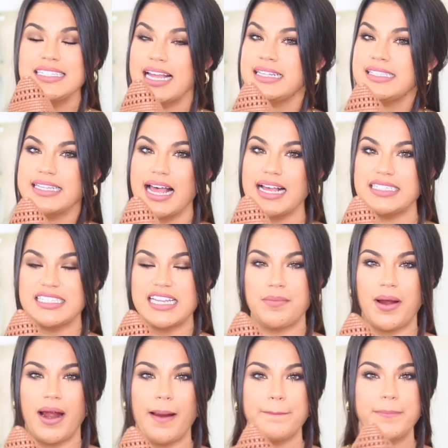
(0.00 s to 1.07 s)
since last
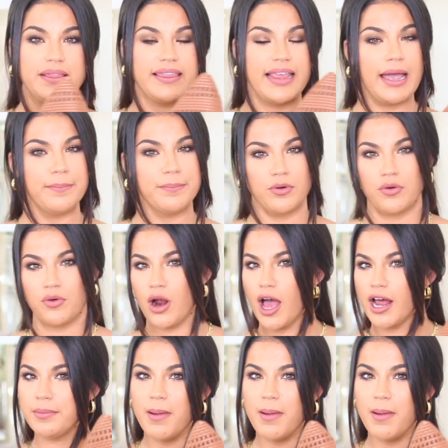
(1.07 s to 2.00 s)
summer, but they brought